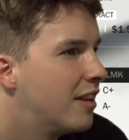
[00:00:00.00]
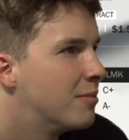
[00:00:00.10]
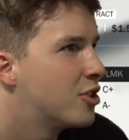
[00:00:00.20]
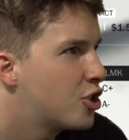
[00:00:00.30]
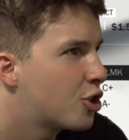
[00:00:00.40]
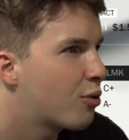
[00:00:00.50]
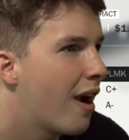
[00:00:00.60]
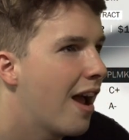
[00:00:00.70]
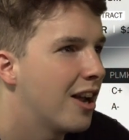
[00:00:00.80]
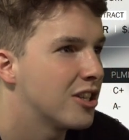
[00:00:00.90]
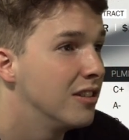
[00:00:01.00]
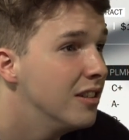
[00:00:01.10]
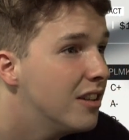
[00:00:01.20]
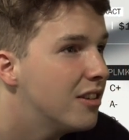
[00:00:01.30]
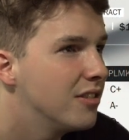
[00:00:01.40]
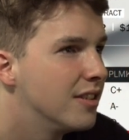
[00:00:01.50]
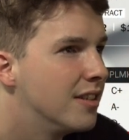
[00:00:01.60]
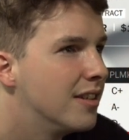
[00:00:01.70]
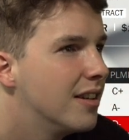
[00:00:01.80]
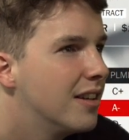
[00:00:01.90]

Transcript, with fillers: team is trash. Literally,